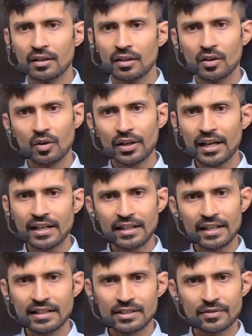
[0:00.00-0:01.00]
Okay, at
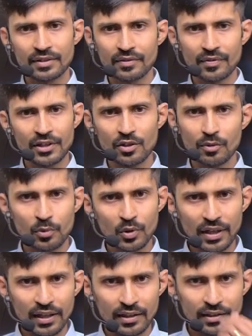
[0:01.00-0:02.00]
x when you will put
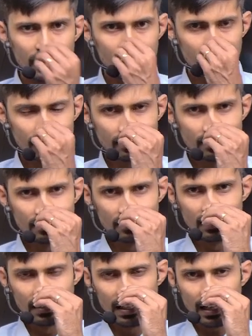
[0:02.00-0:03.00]
8.
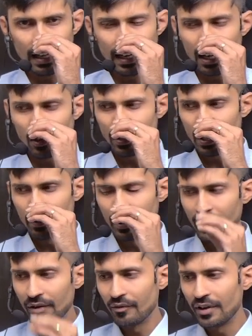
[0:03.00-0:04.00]
And now tell me,
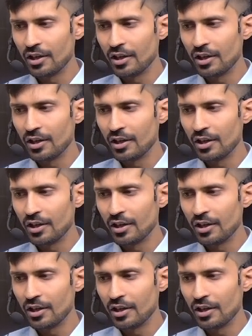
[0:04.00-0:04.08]
when you will